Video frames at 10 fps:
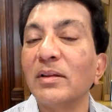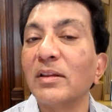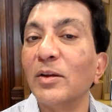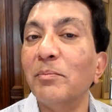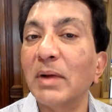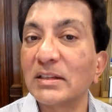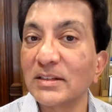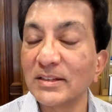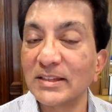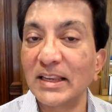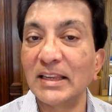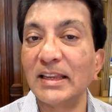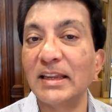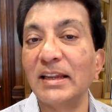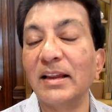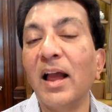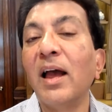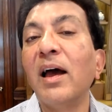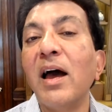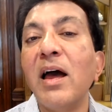muscles aching,
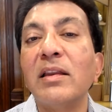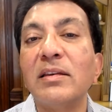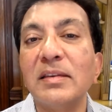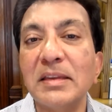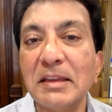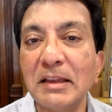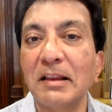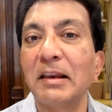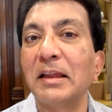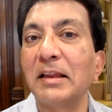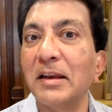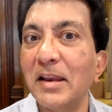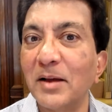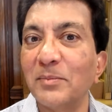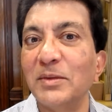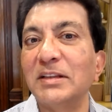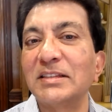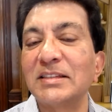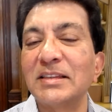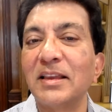tingling,
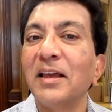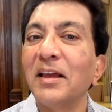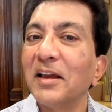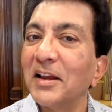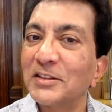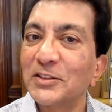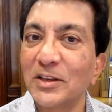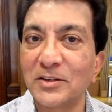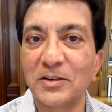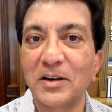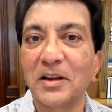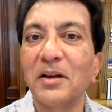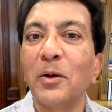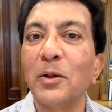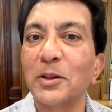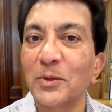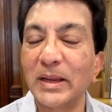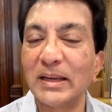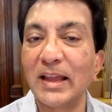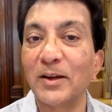numbness, etc., all the way
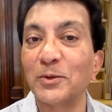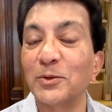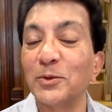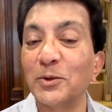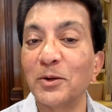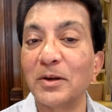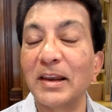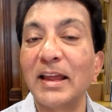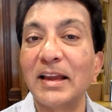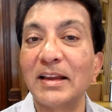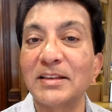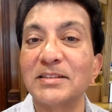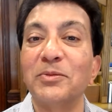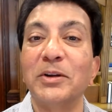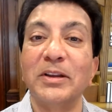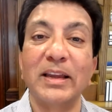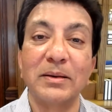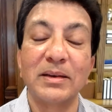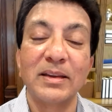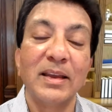down to your legs where you get
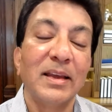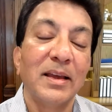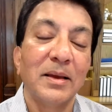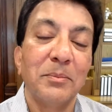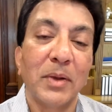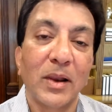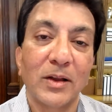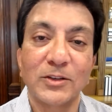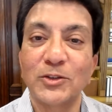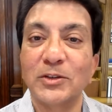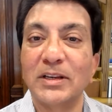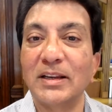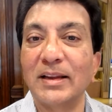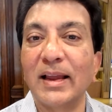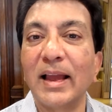blotching,